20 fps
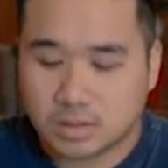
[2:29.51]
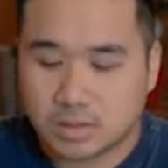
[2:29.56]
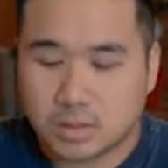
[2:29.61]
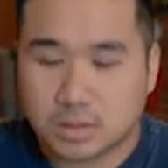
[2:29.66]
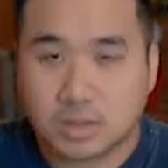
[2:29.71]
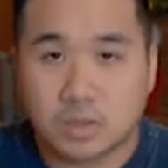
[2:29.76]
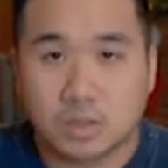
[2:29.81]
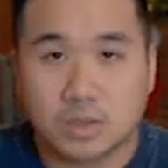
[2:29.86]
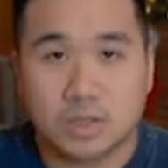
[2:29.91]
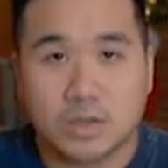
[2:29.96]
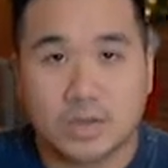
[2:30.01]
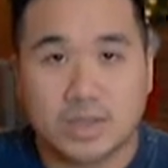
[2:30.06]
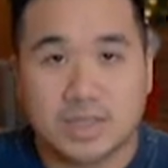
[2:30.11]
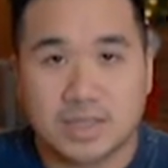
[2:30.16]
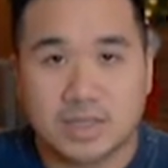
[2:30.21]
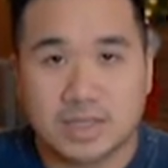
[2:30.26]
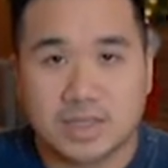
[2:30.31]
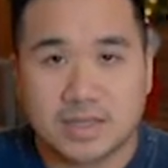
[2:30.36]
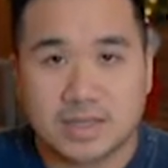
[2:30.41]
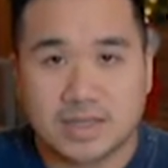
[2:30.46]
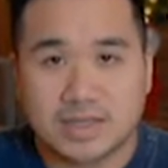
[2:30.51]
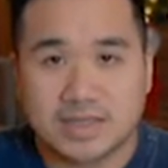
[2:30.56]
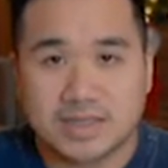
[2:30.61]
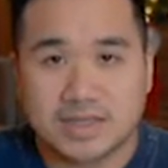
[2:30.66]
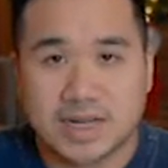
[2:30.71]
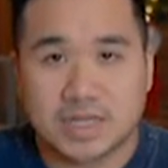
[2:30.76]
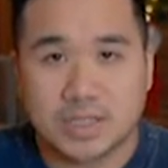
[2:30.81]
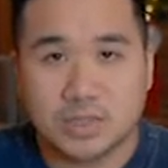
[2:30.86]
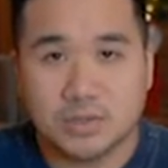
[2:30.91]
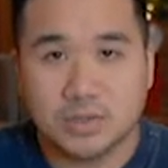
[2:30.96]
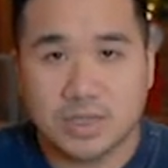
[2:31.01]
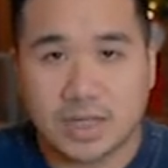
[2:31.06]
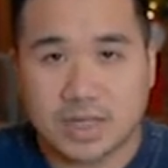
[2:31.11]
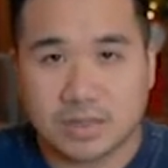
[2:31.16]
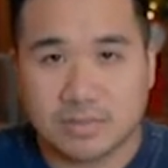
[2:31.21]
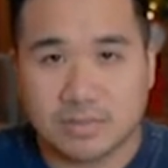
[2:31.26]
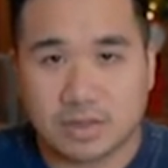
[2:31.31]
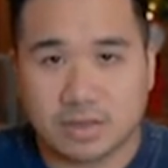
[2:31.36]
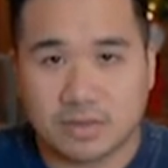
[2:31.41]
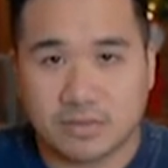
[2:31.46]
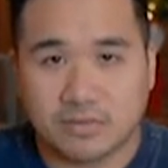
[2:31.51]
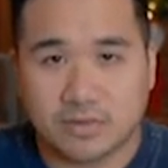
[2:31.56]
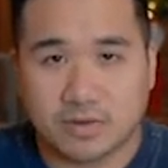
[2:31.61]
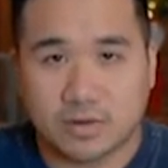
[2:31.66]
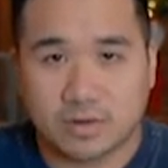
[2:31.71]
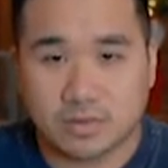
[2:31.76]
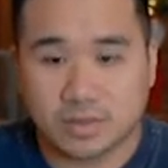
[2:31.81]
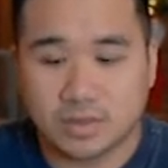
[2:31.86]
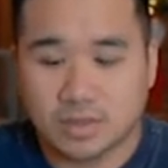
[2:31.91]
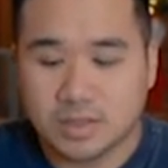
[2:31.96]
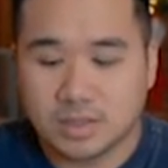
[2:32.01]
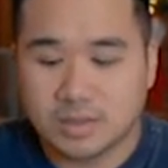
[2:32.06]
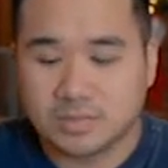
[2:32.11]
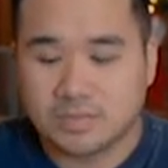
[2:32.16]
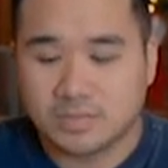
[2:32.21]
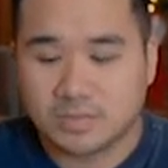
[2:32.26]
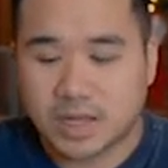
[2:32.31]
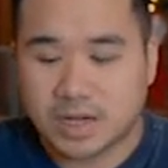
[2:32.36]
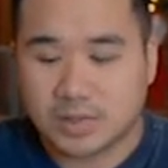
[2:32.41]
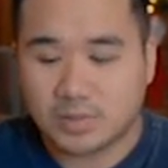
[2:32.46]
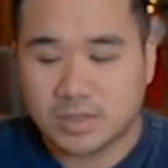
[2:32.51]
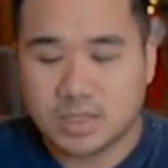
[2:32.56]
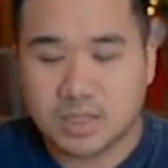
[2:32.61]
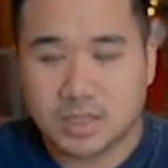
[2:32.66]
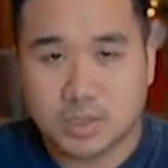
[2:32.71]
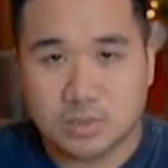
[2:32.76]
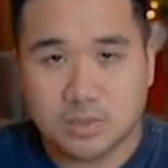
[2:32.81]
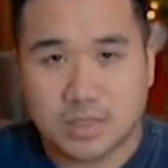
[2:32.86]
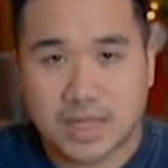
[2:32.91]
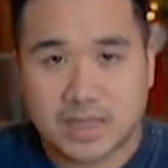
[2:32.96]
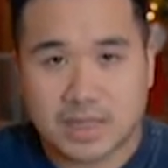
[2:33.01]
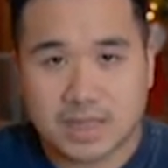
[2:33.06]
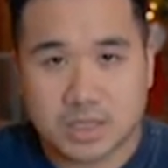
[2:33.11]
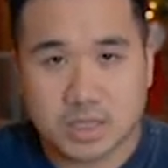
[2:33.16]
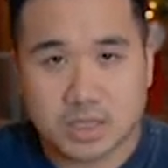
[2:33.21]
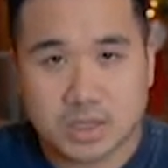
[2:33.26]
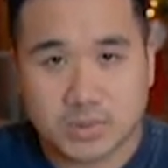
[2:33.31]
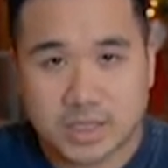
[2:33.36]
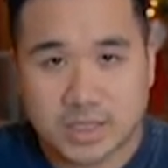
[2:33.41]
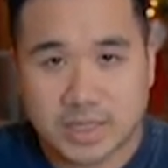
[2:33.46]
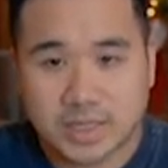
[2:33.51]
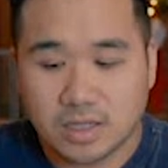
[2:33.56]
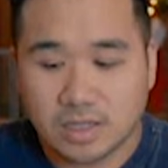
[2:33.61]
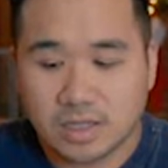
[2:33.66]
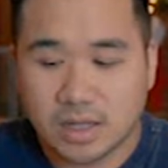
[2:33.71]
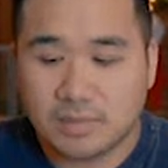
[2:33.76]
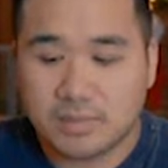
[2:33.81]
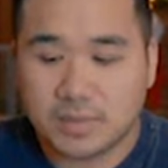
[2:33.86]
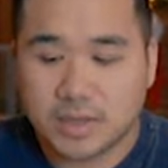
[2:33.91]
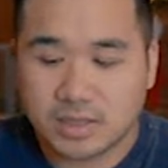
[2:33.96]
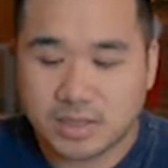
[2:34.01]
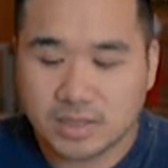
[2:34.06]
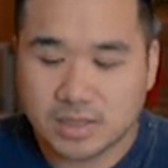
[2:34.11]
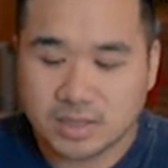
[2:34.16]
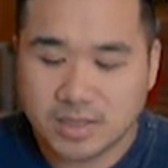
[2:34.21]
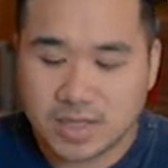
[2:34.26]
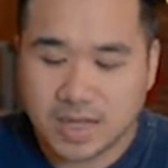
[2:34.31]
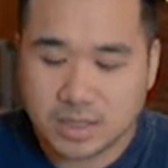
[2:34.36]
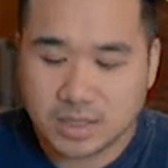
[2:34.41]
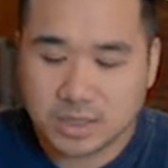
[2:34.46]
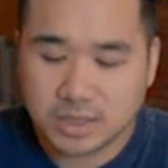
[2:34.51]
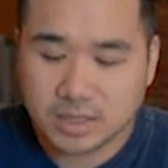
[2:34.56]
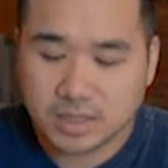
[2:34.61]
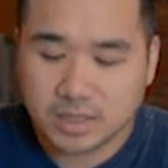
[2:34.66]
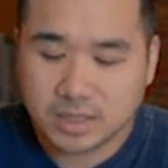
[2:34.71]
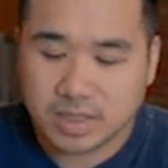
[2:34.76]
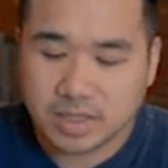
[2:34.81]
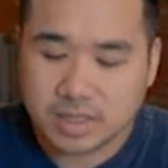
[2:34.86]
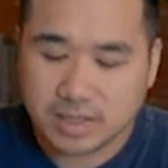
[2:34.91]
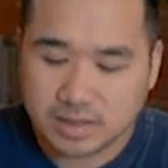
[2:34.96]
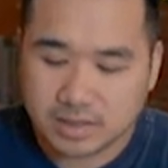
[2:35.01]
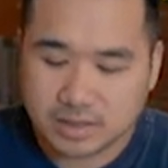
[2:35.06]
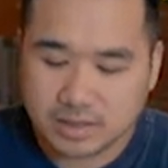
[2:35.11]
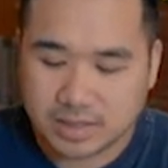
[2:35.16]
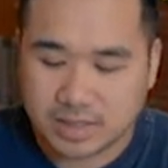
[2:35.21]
So going to the things that I do like about the phone, I really do like the screen a lot better than last year.